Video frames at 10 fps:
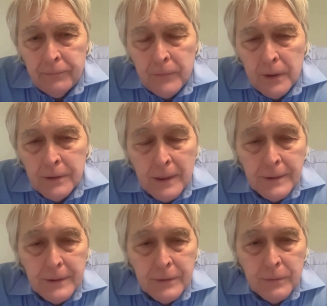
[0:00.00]

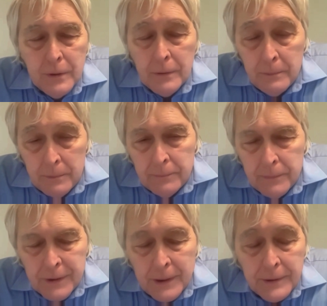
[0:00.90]

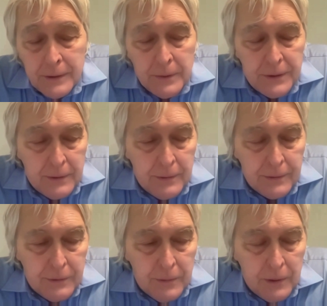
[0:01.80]
sensing materials
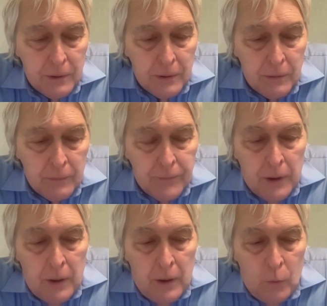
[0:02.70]
coming along.
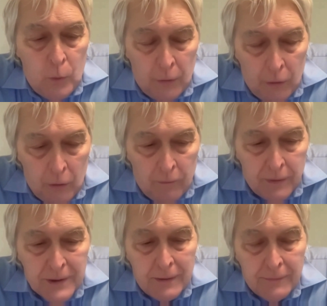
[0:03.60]
We're
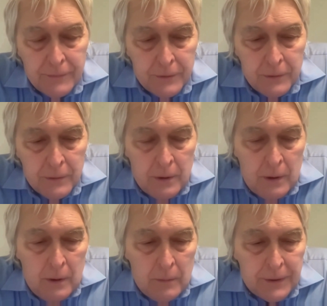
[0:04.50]
always after
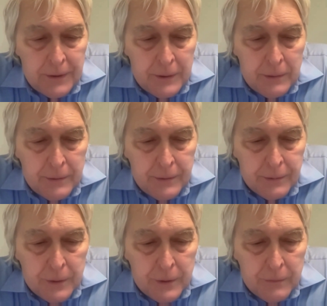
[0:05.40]
materials
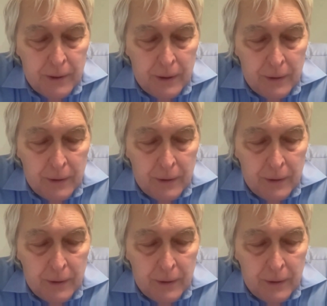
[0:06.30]
which have higher